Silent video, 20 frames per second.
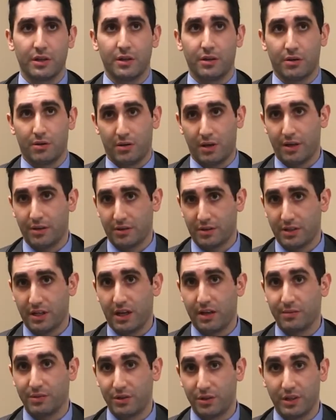or other
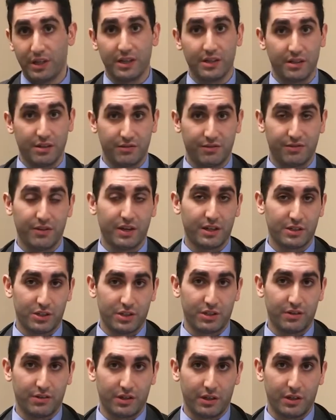times you get an infection
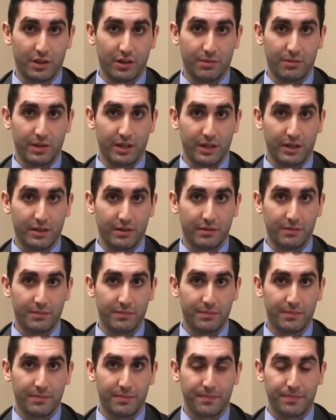of the gallbladder.
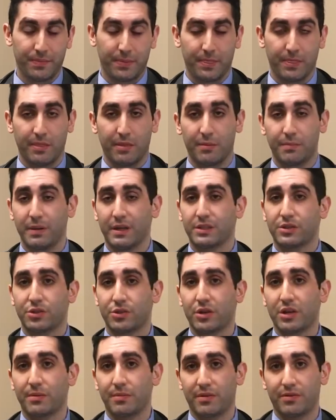The best
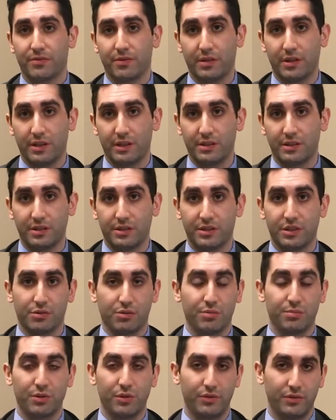treatment for this is to
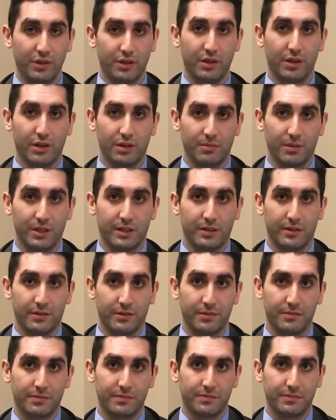remove the gallbladder.
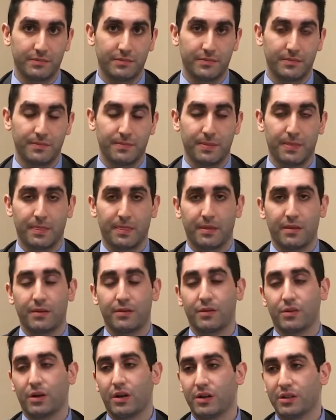
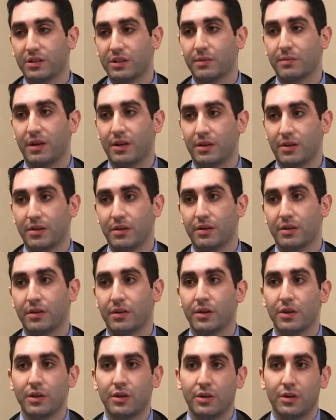There are some other
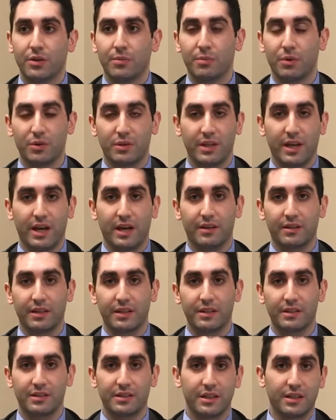
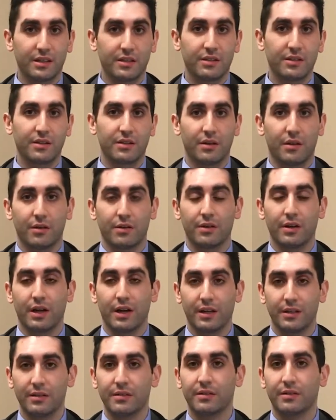modalities that are
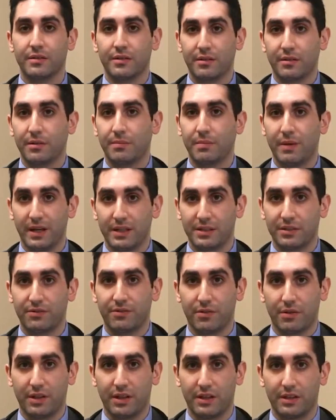not the best
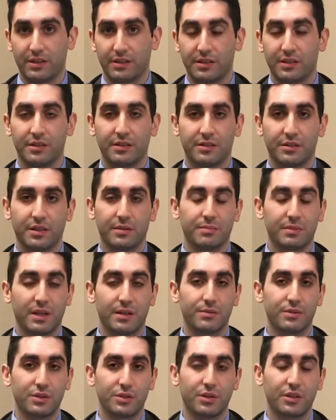for this.
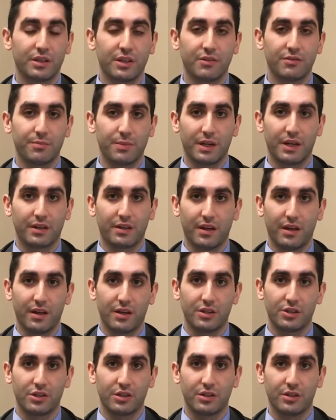Sometimes you can give
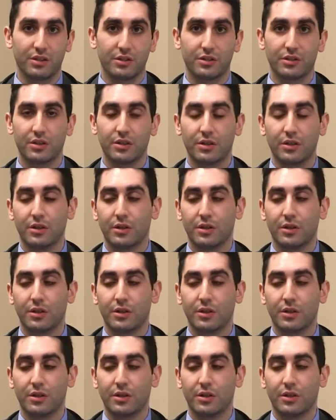medications